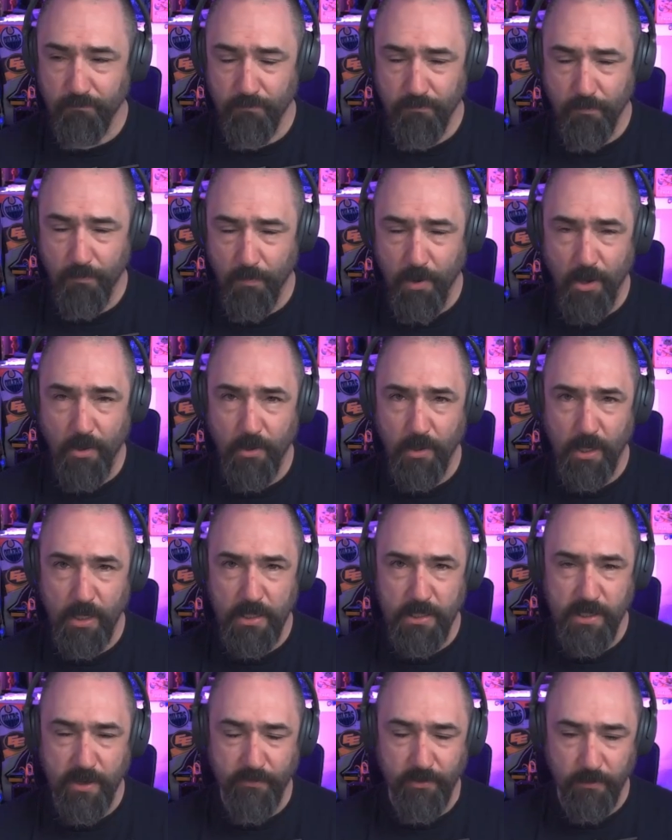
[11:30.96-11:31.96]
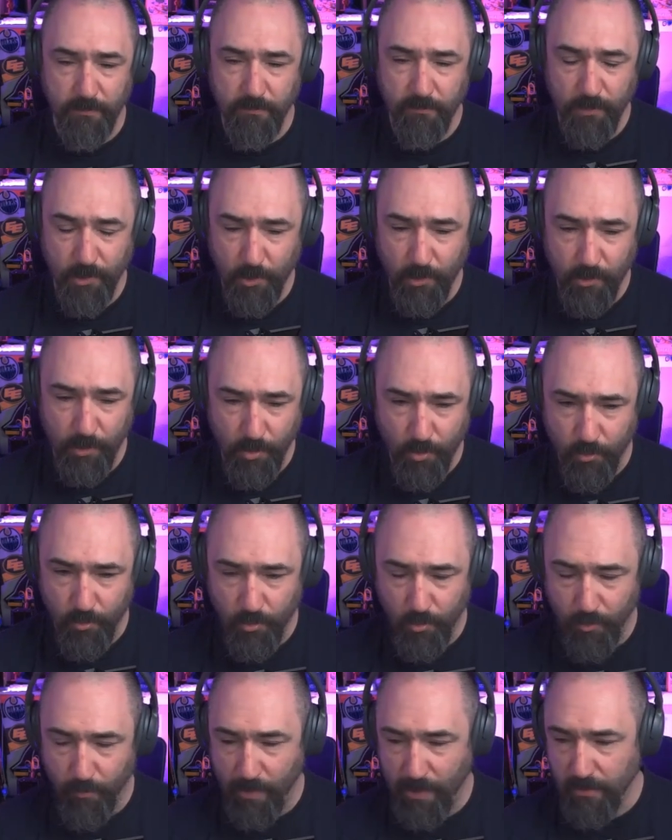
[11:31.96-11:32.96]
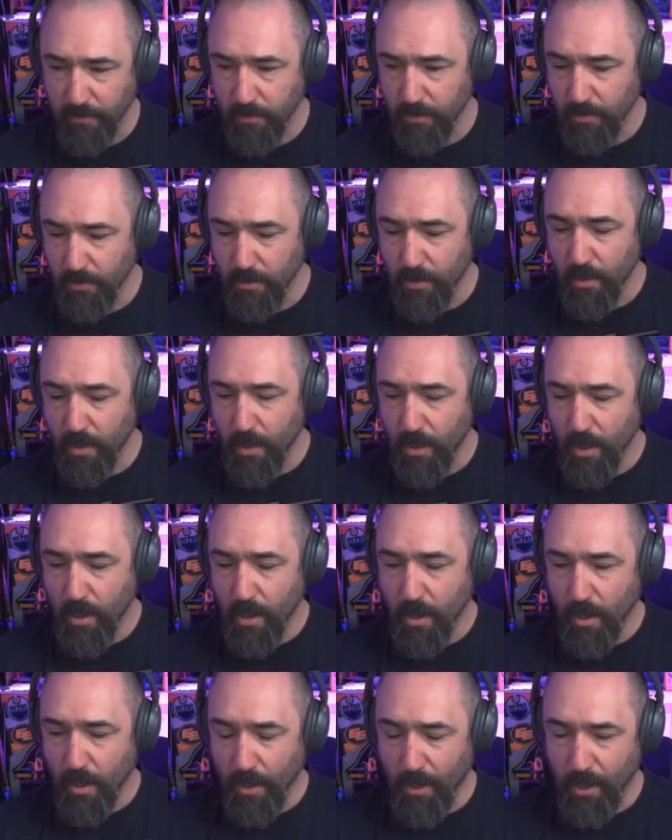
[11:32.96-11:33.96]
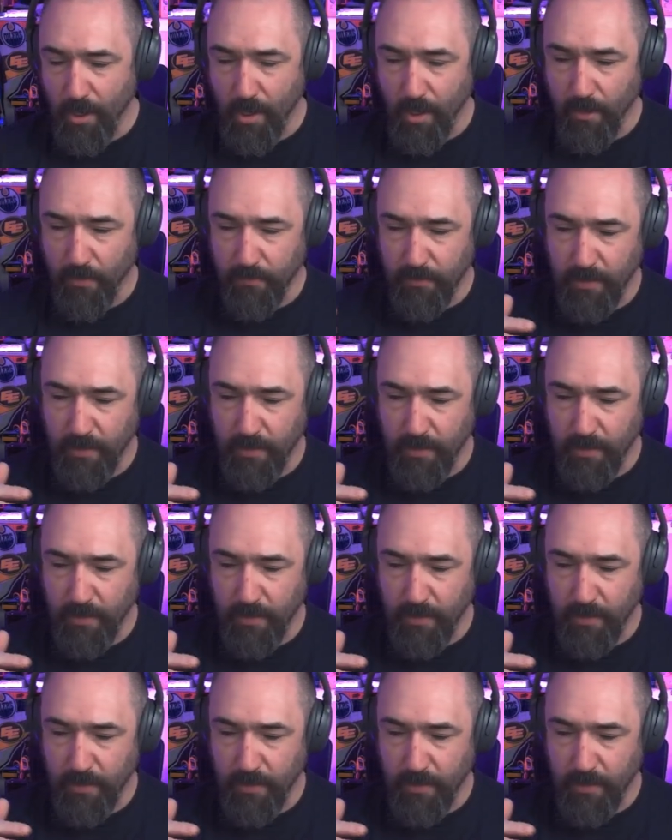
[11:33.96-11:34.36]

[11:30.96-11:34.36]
married in 97. You do the math. I